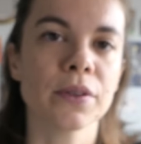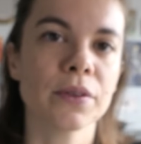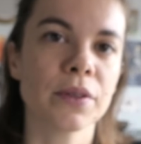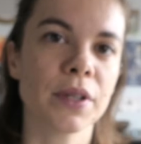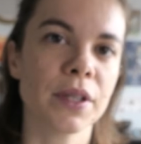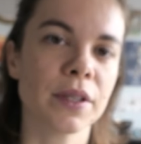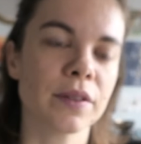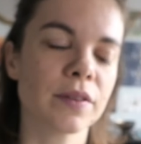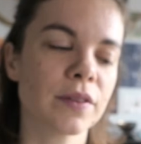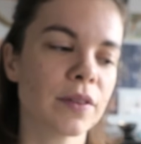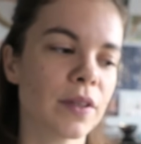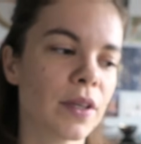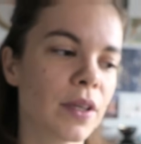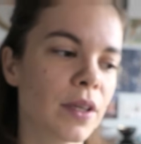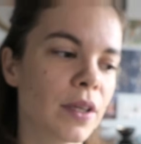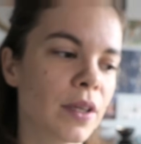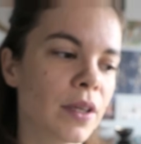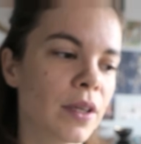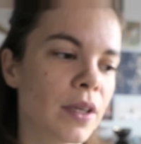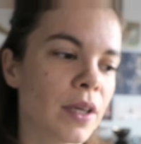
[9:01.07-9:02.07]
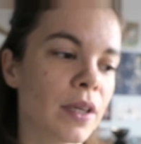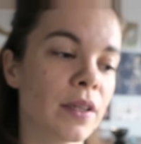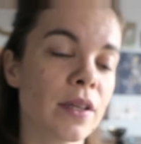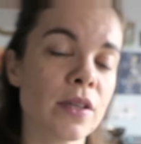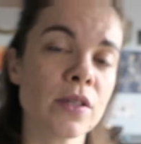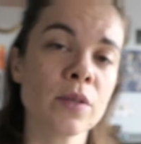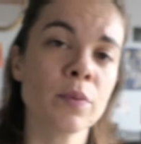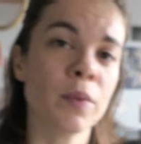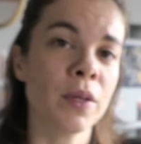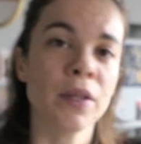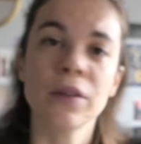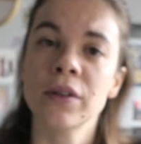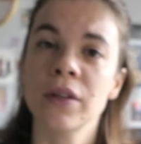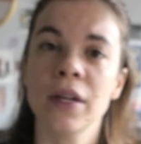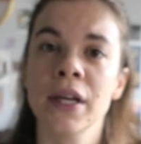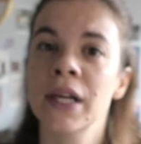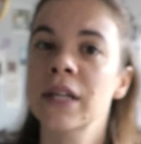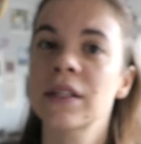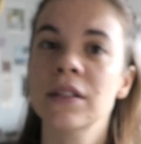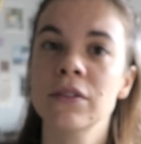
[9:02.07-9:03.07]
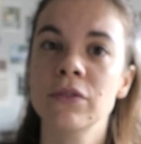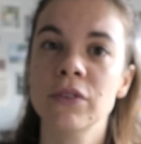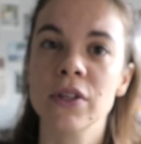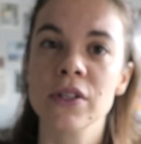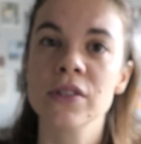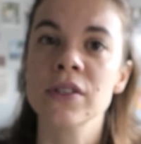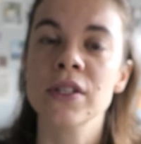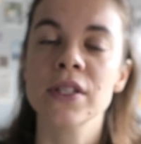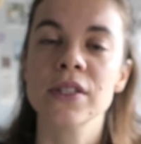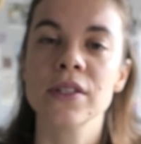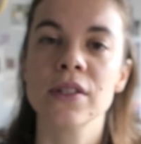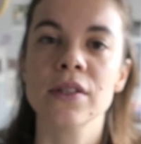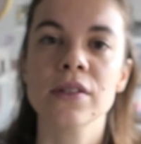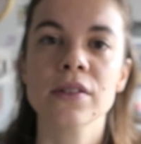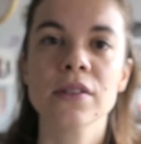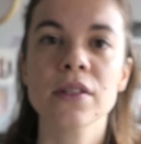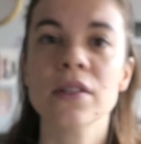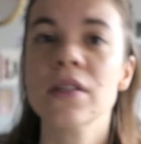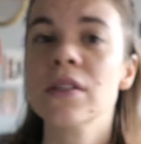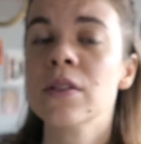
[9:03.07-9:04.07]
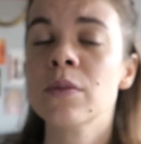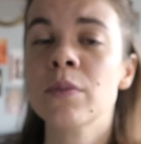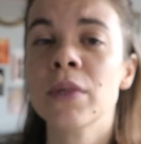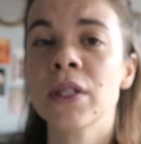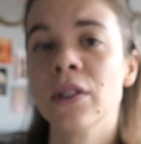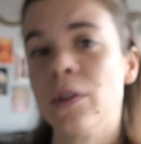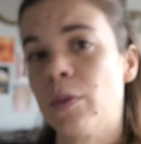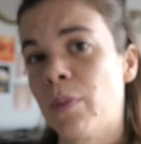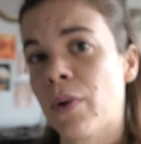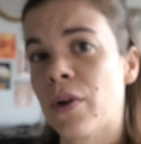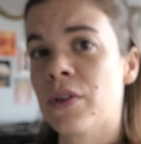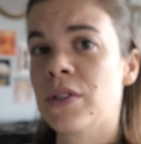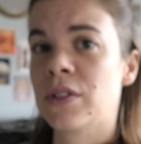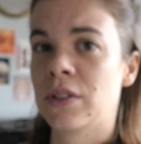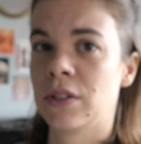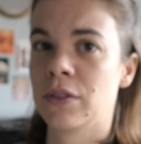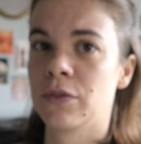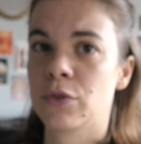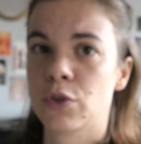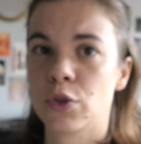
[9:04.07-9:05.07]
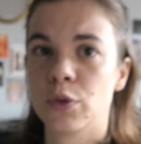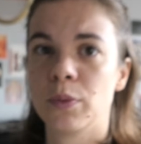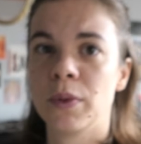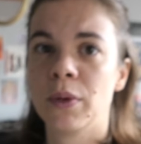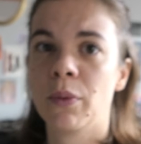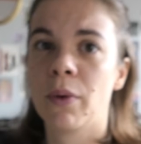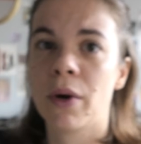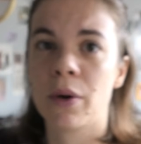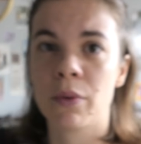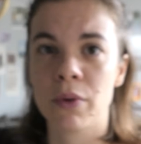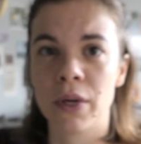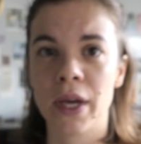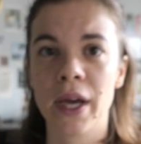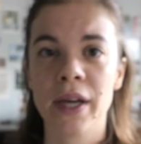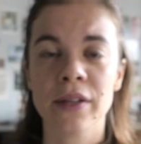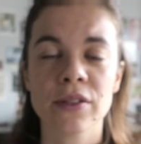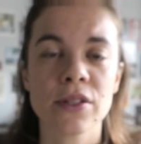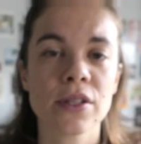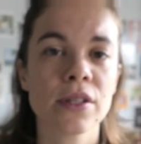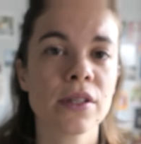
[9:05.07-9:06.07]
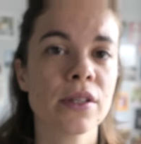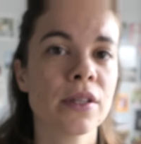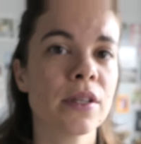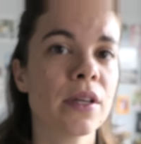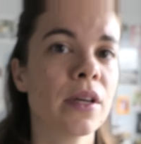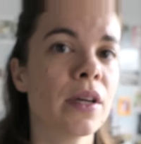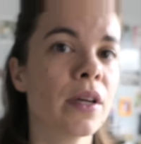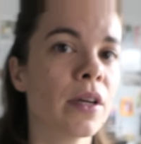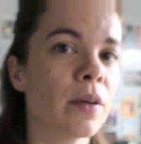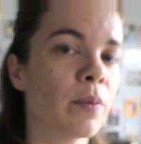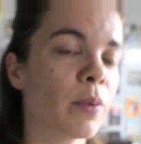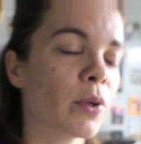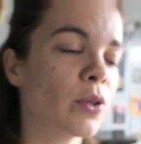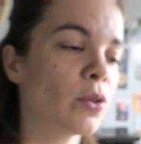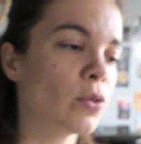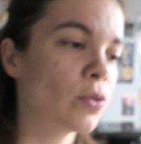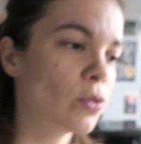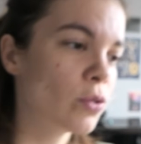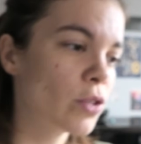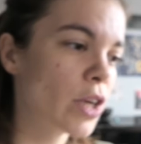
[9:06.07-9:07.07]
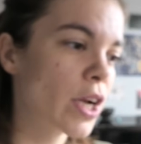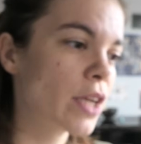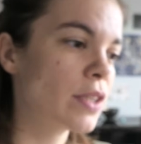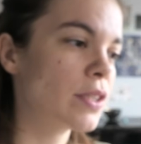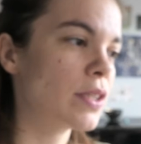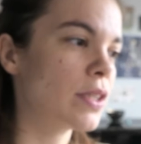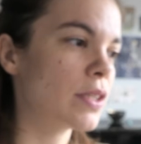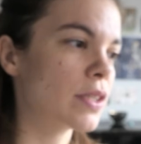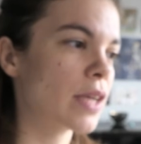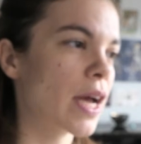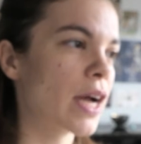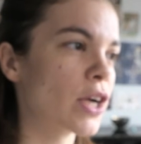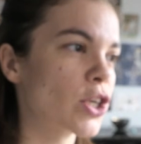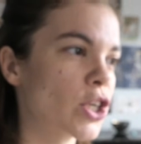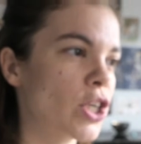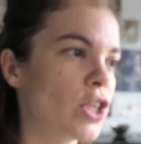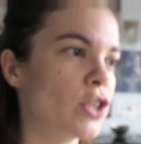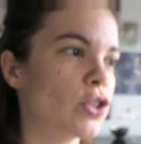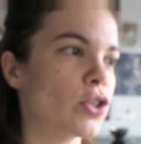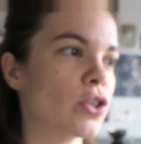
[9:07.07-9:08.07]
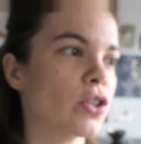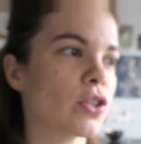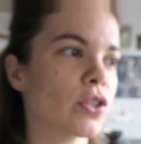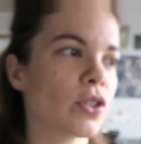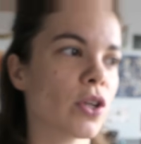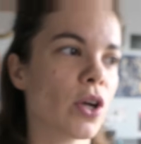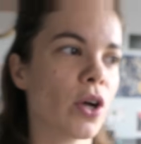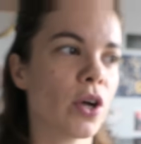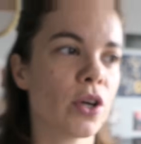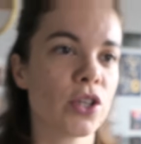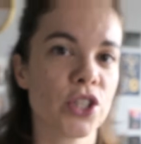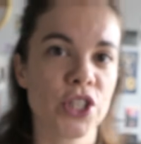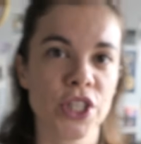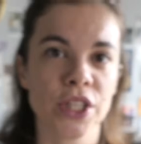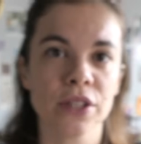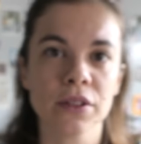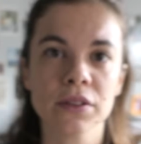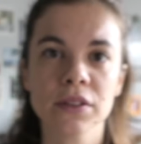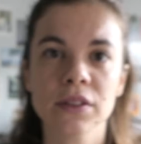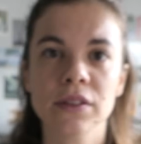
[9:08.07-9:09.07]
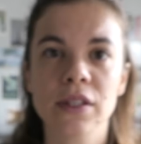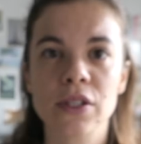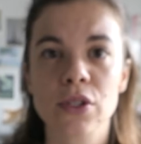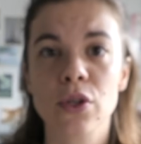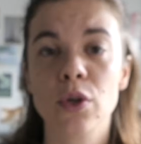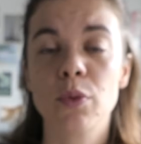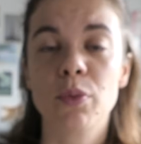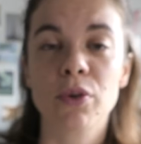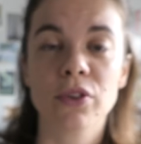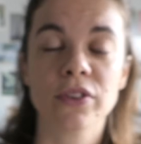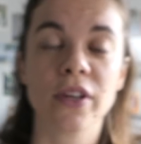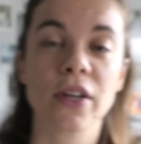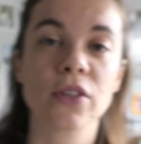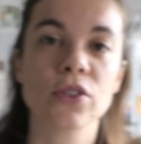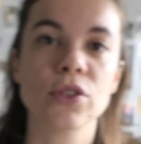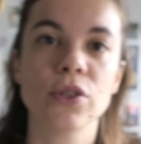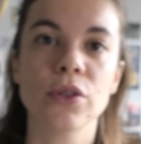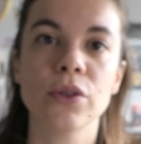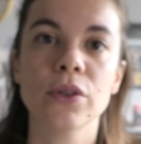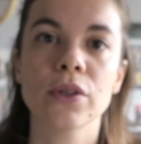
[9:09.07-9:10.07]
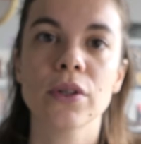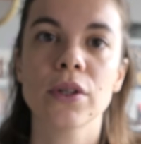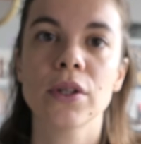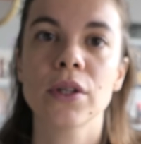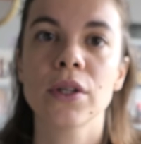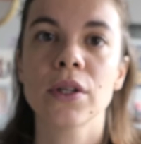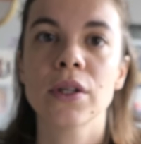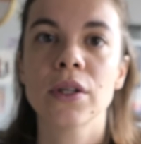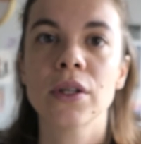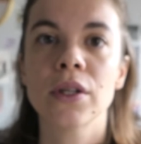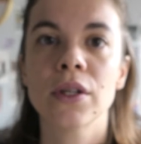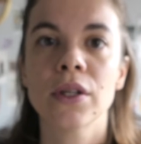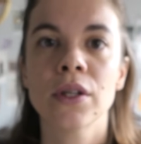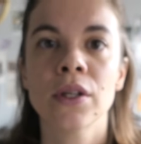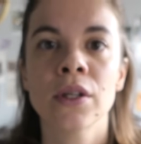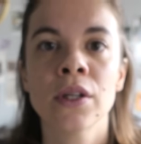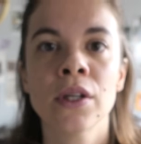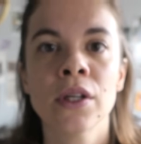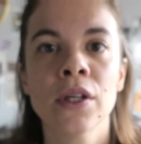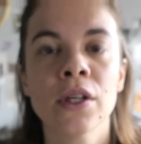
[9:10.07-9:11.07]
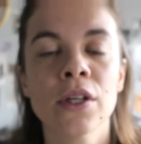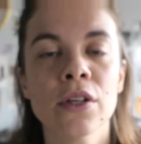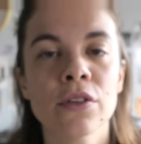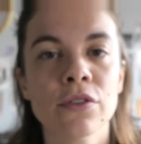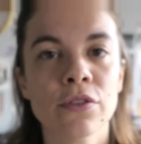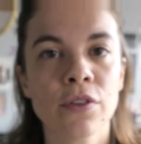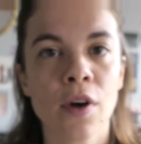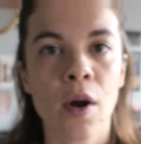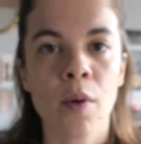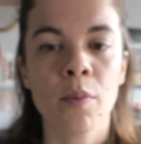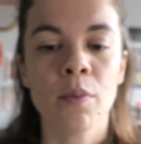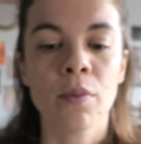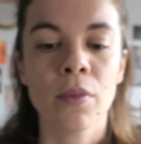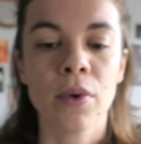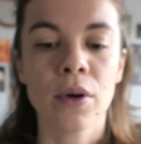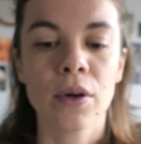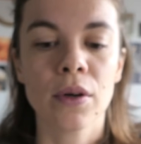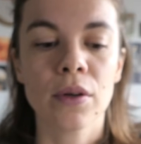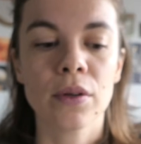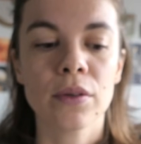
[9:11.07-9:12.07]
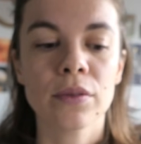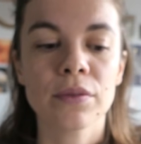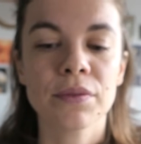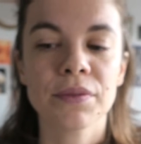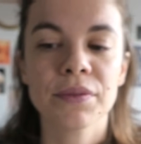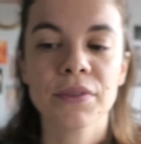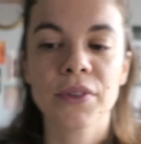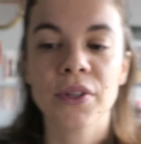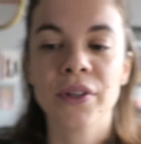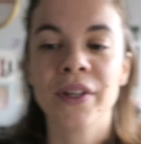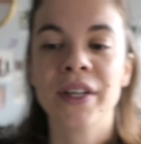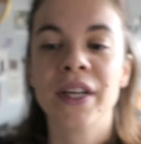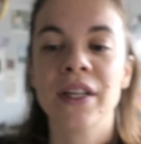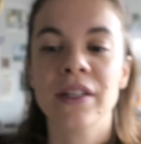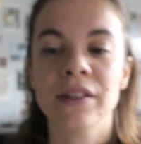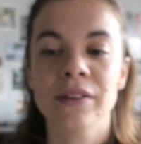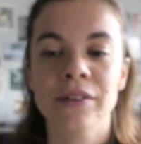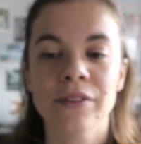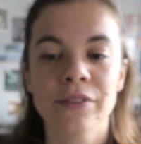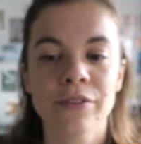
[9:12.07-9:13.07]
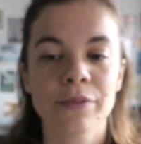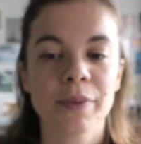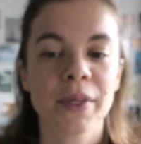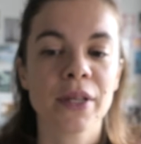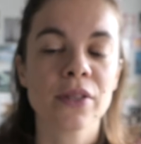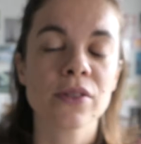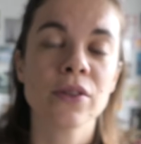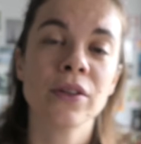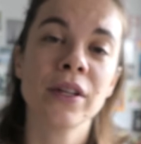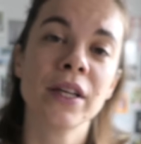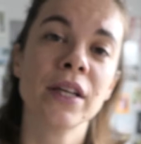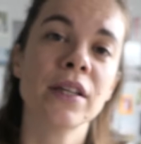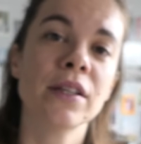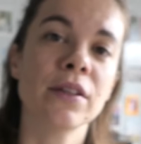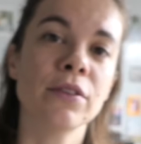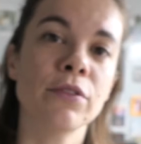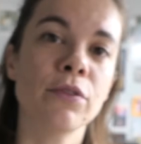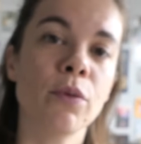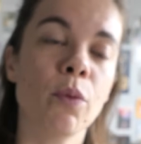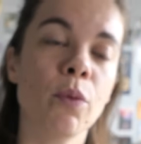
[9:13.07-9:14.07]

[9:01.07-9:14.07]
It doesn't mean the negative doesn't exist. It doesn't mean the positive should be where we head. But the neutrality is actually just a shield that's going to protect you from the negative, because the negative,